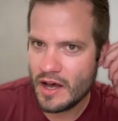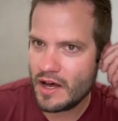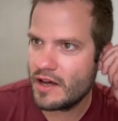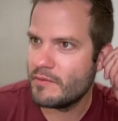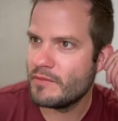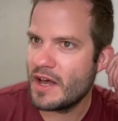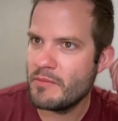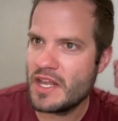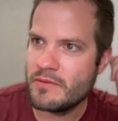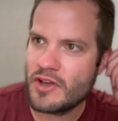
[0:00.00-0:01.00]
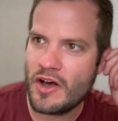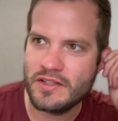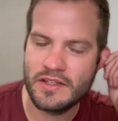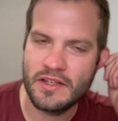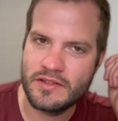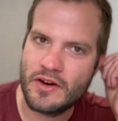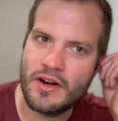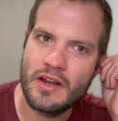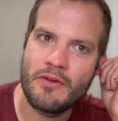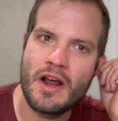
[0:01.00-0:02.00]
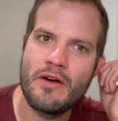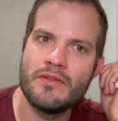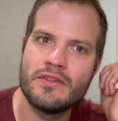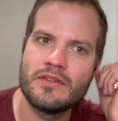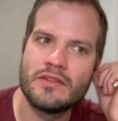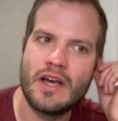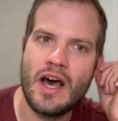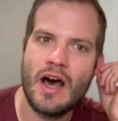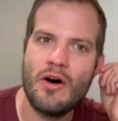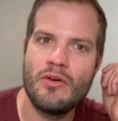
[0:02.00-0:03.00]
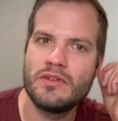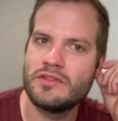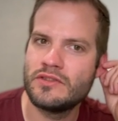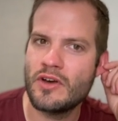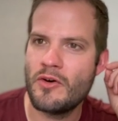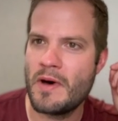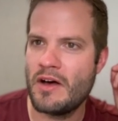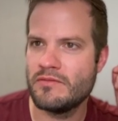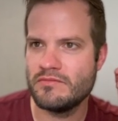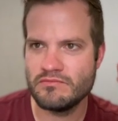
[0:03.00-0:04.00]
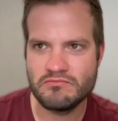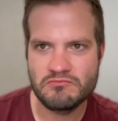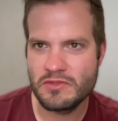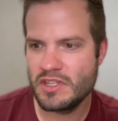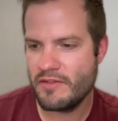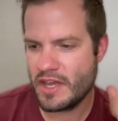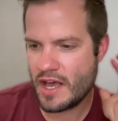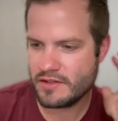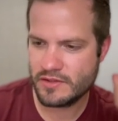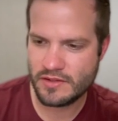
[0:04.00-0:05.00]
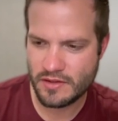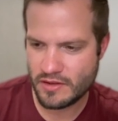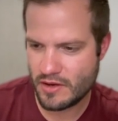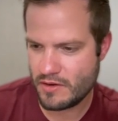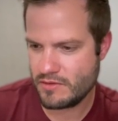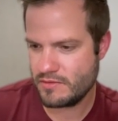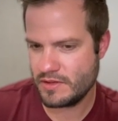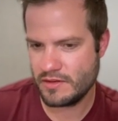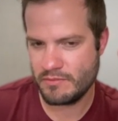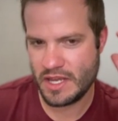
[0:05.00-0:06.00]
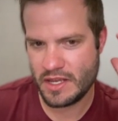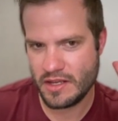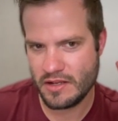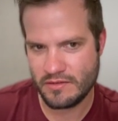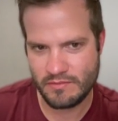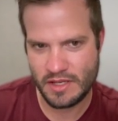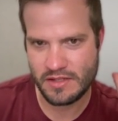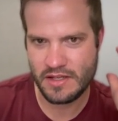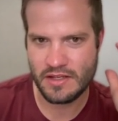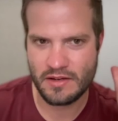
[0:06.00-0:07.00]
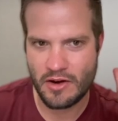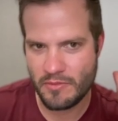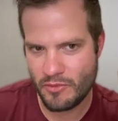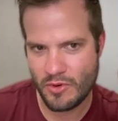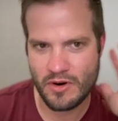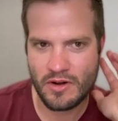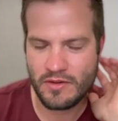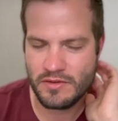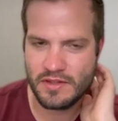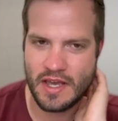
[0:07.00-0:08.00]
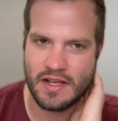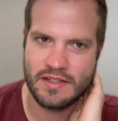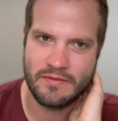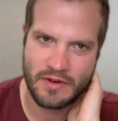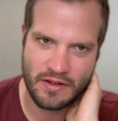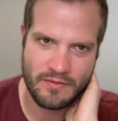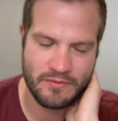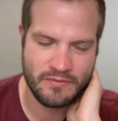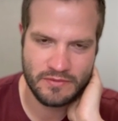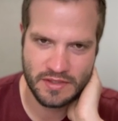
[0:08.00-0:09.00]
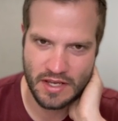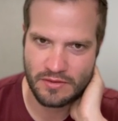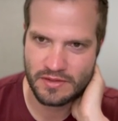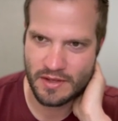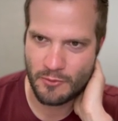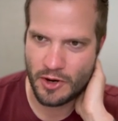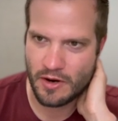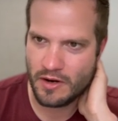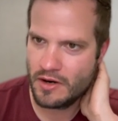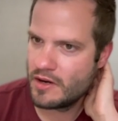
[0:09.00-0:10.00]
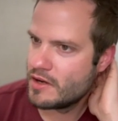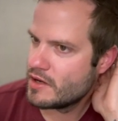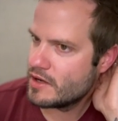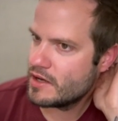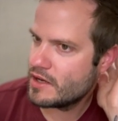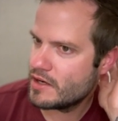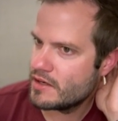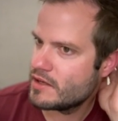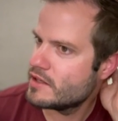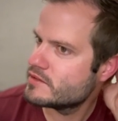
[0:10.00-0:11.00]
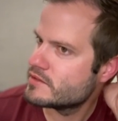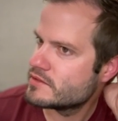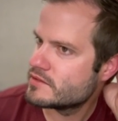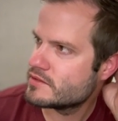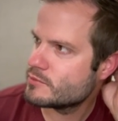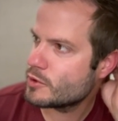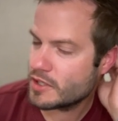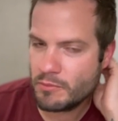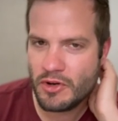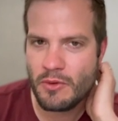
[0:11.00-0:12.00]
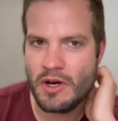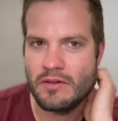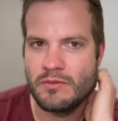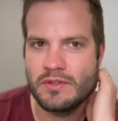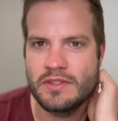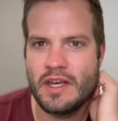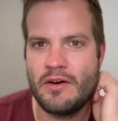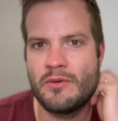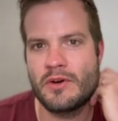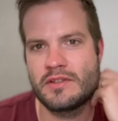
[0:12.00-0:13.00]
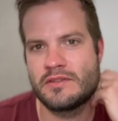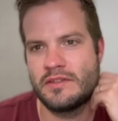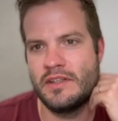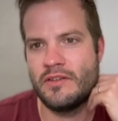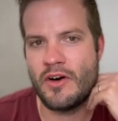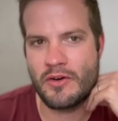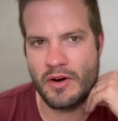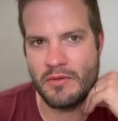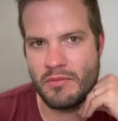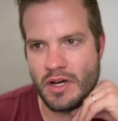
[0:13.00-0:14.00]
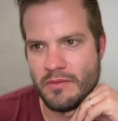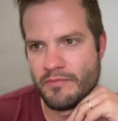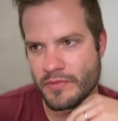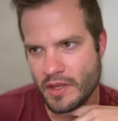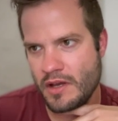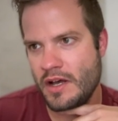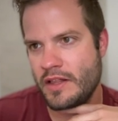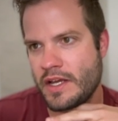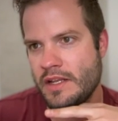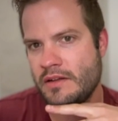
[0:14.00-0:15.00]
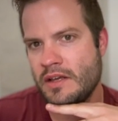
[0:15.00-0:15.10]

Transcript: Um, I've been tossing and turning around how to go about giving access to the code and making it easy to onboard all those things. And I finally settled somewhere, and it's working pretty well. We'll see how it works in the long run, but I like it